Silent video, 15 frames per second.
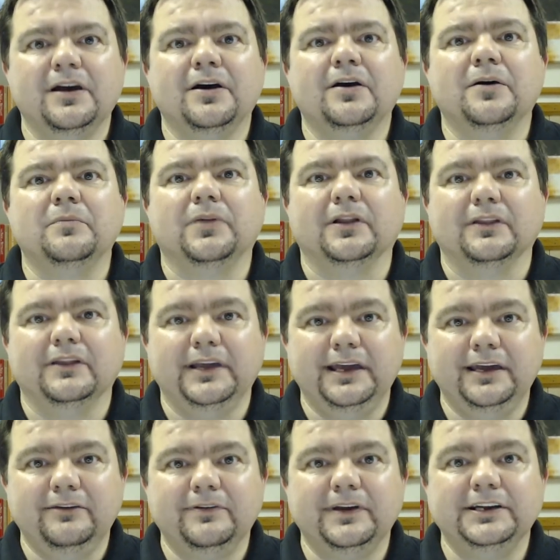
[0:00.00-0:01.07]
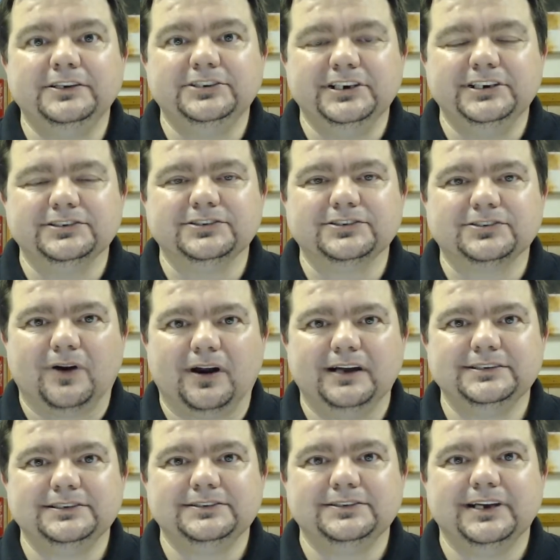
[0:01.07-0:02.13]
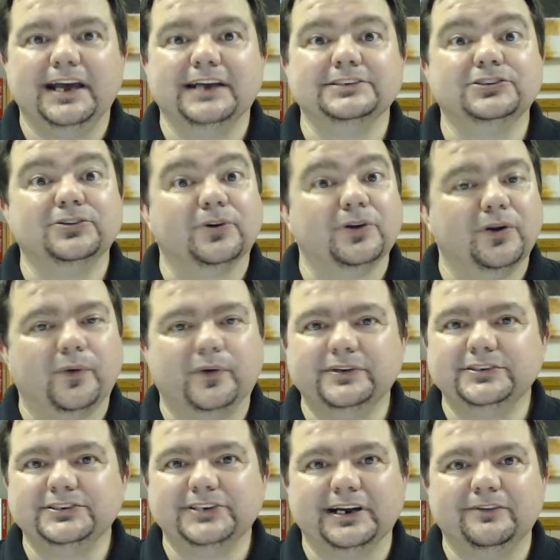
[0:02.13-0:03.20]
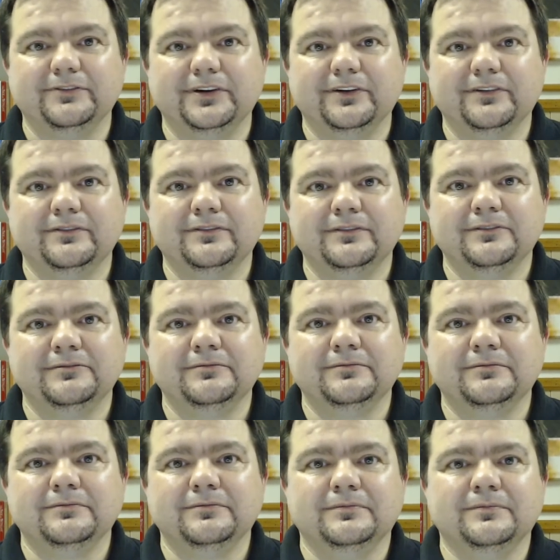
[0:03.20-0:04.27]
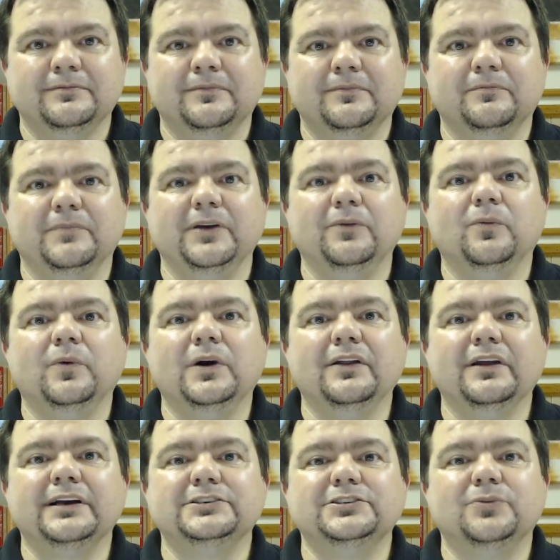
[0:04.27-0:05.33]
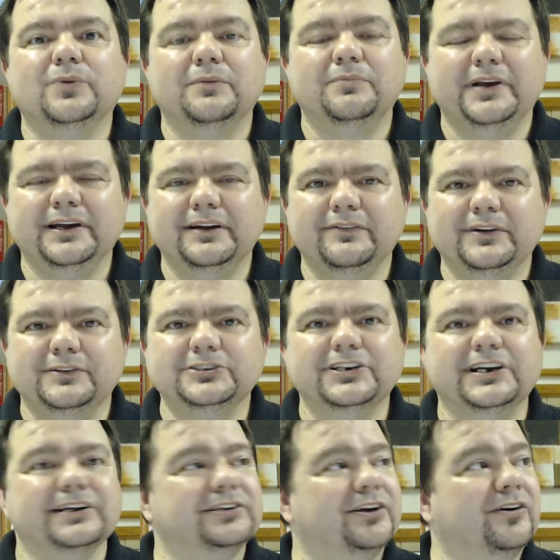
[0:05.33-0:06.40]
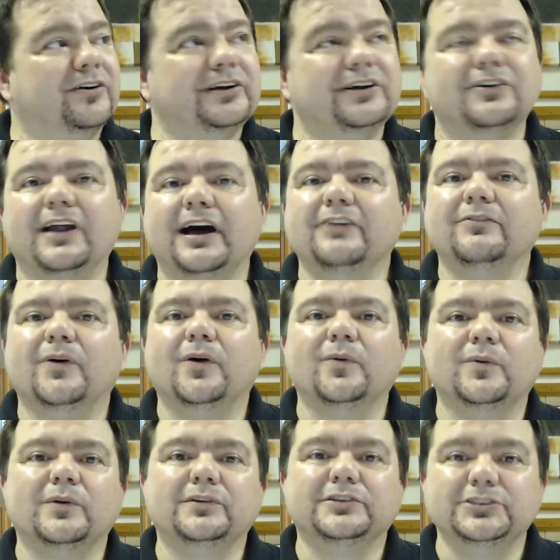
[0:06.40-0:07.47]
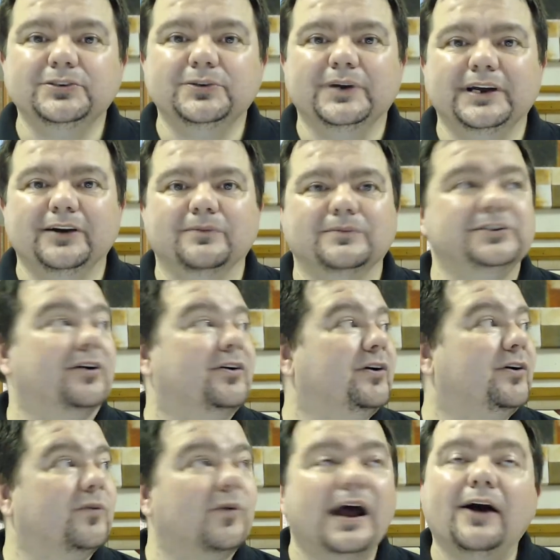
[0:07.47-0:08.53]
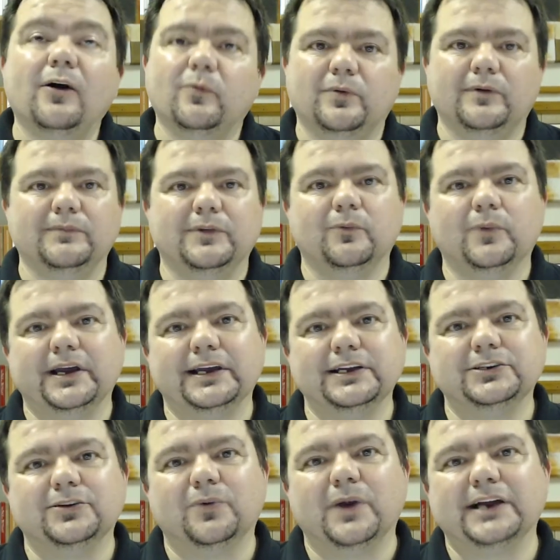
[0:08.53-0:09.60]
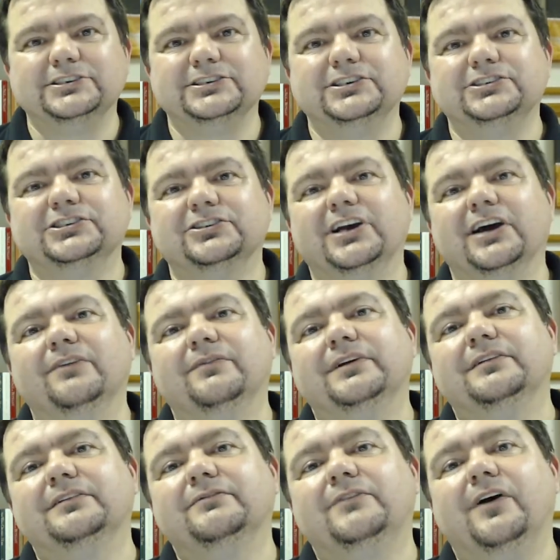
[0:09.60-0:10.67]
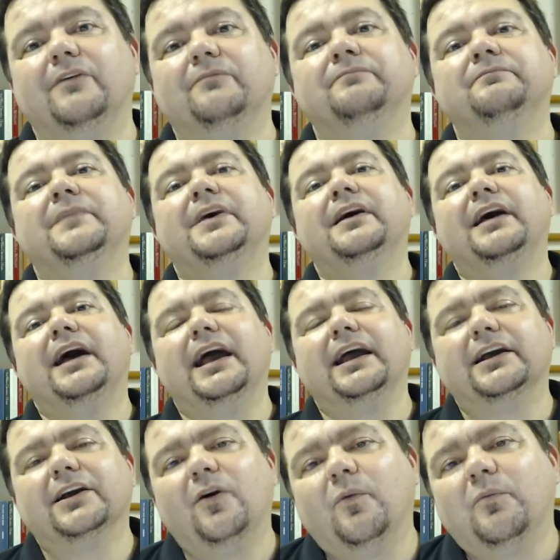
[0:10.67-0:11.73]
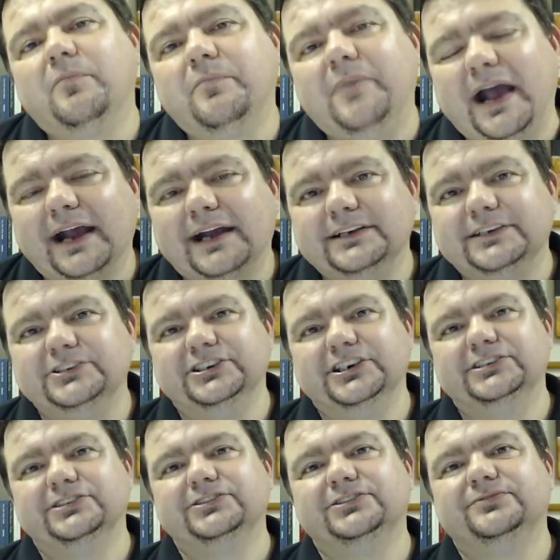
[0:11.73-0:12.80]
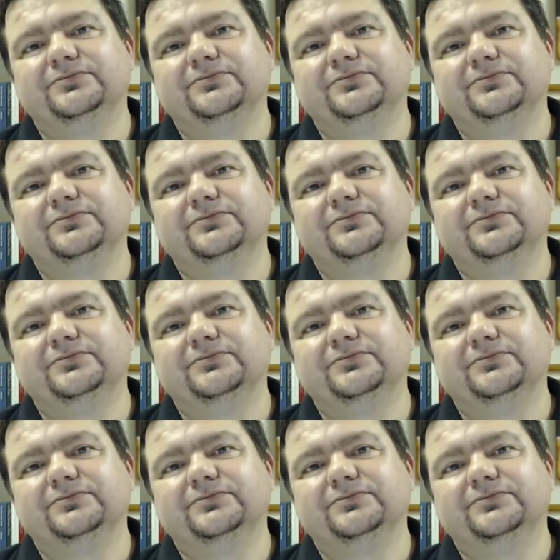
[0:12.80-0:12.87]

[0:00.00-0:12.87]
Believe in Jesus Christ as your Lord and Savior. Be willing to repent of your sin. Turn your life over to Him. Turn around from the wicked direction that you come from and go back to Jesus.